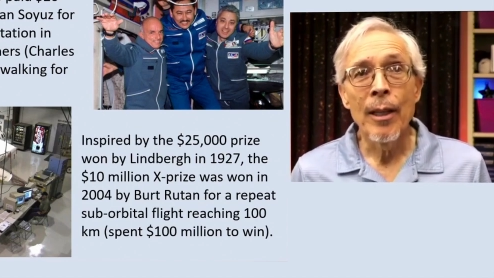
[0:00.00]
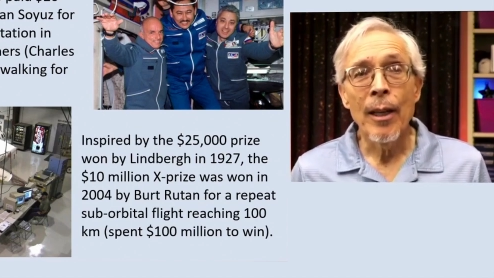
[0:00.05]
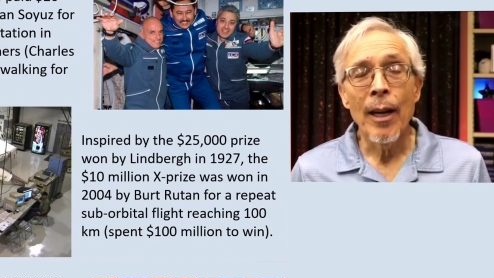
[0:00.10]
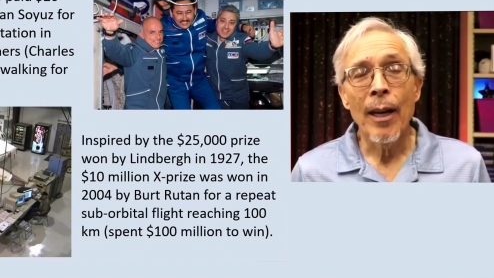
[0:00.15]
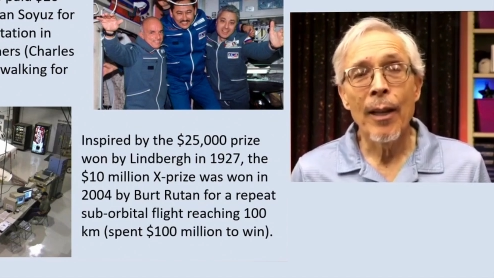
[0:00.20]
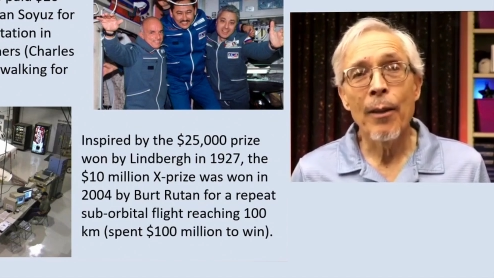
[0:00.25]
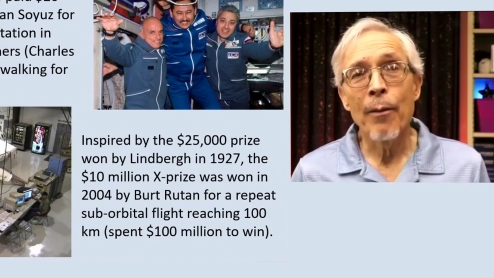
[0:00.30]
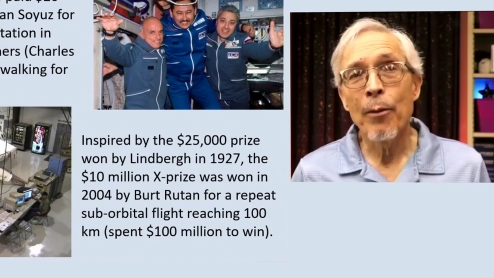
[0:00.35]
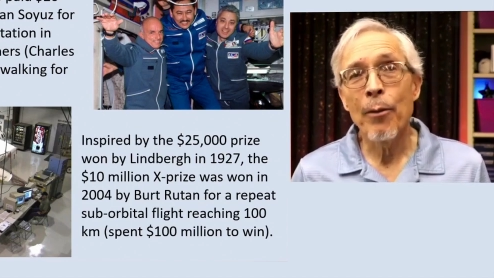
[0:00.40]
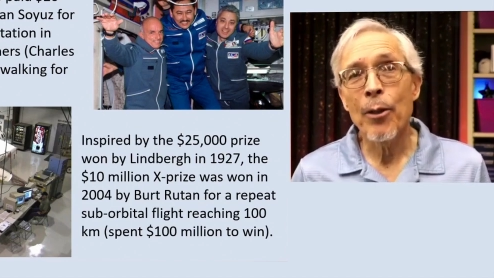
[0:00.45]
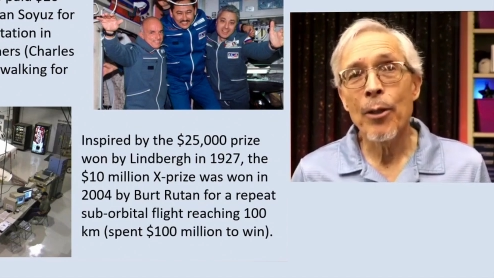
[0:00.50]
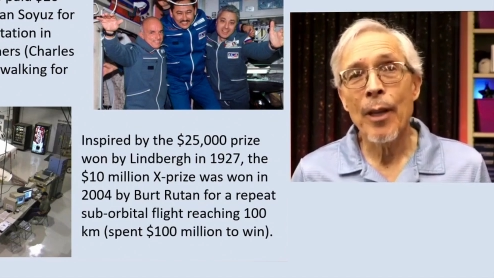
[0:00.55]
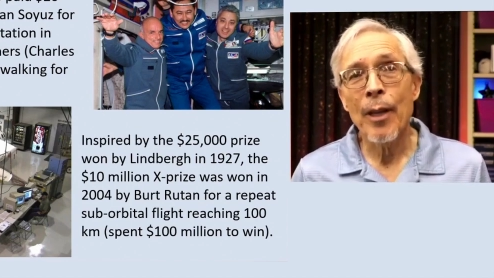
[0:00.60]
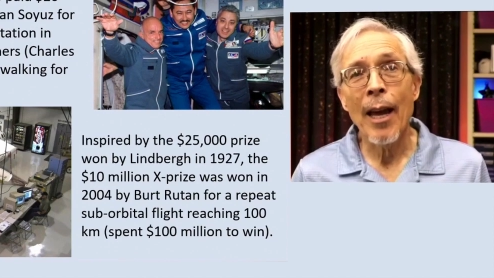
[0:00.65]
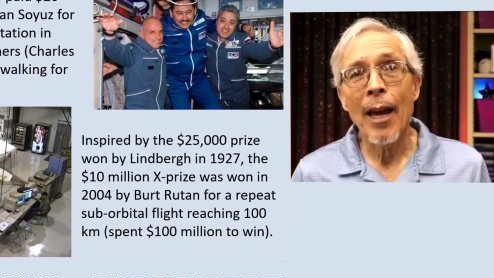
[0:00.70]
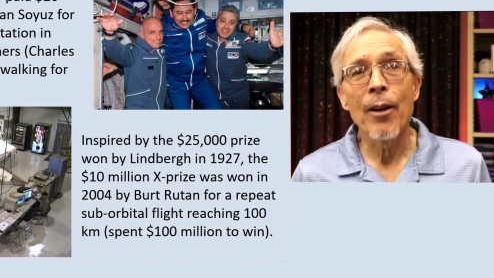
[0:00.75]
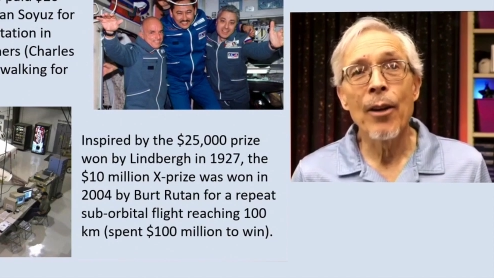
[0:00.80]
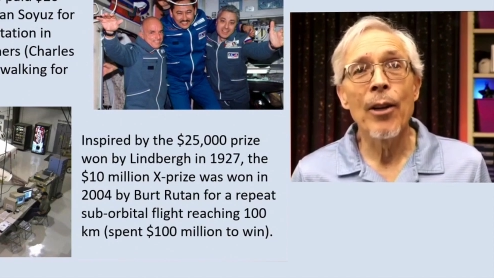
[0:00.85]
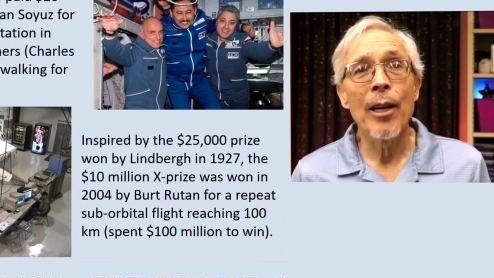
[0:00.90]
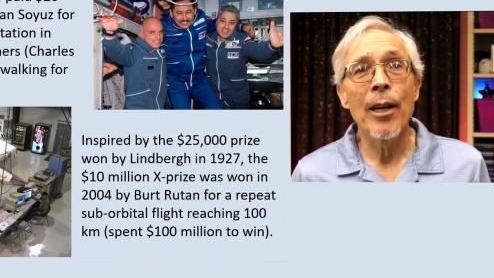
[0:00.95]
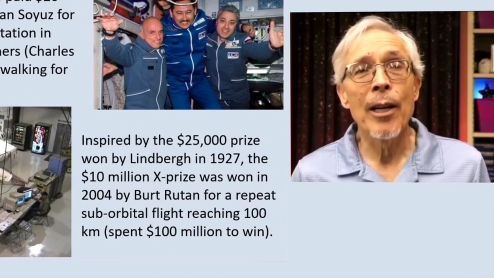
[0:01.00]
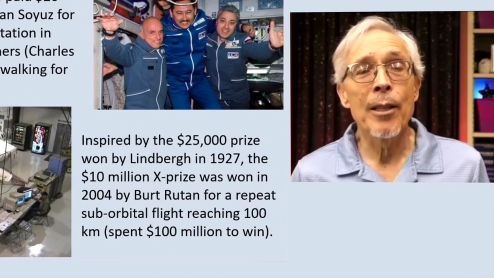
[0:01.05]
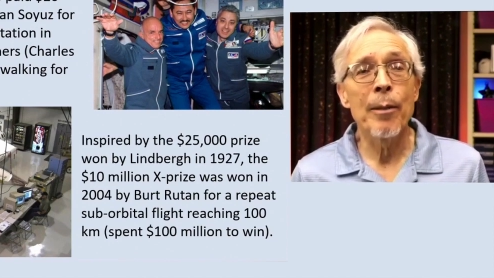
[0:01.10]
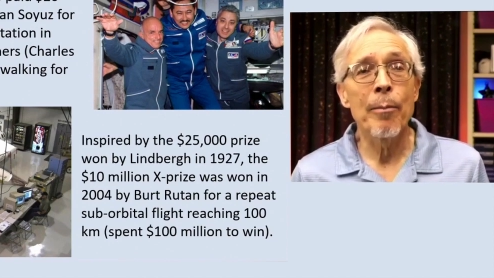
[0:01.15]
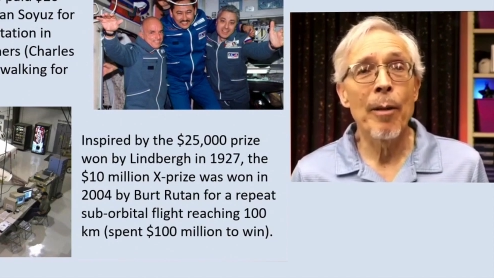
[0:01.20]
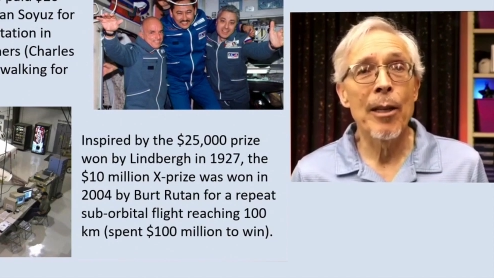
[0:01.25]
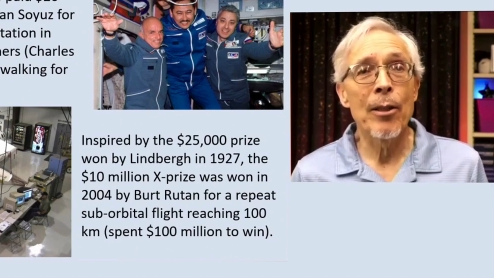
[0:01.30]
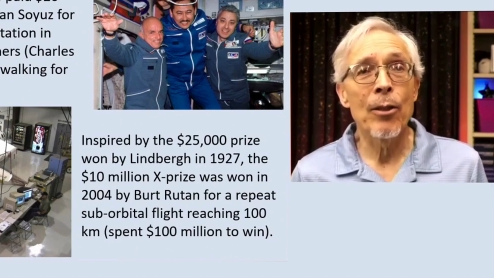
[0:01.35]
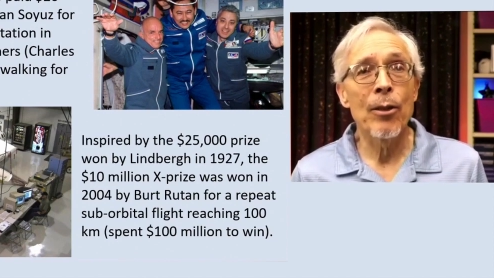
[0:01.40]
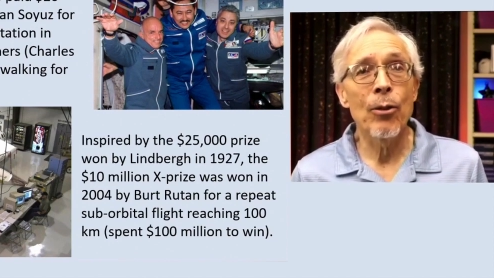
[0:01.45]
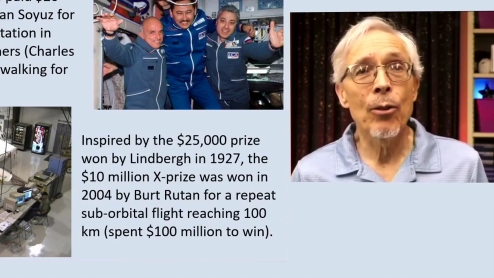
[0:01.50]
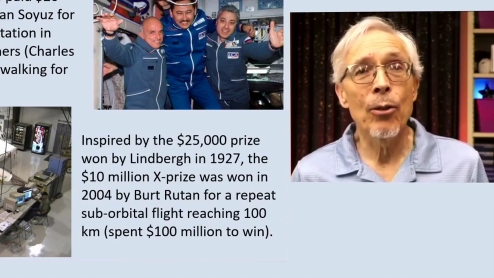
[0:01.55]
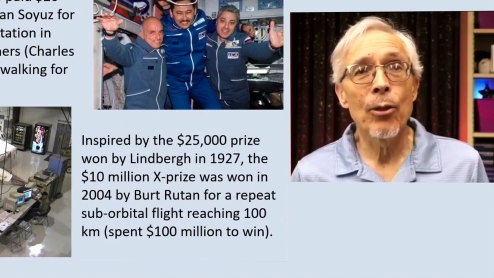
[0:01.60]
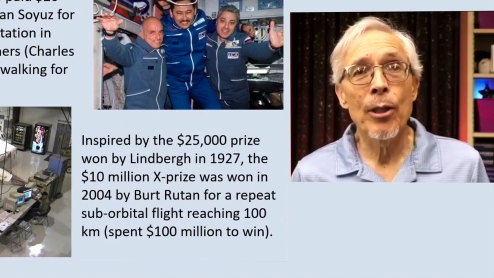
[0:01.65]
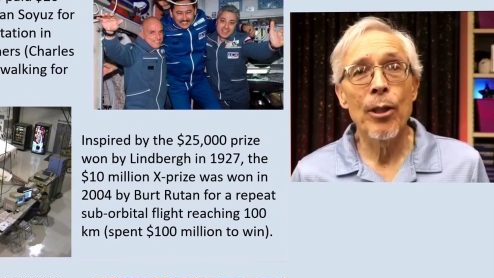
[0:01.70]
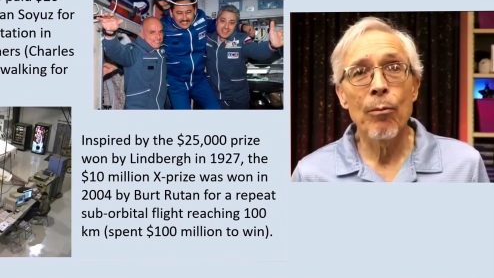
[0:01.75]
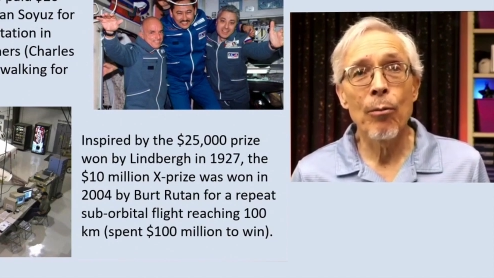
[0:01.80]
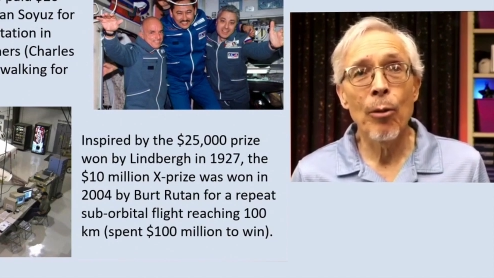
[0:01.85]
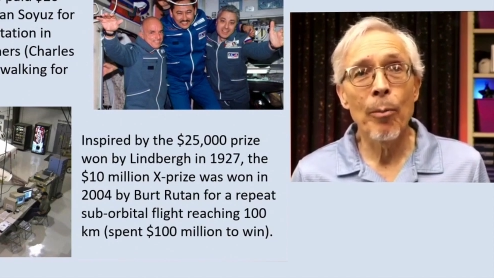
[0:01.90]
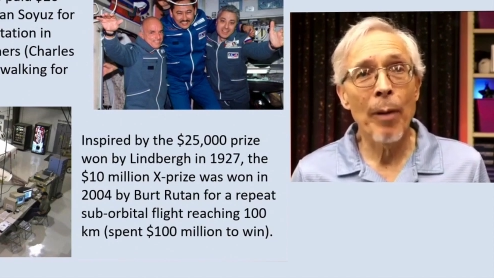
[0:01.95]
And the first 8 or 9 space tourists were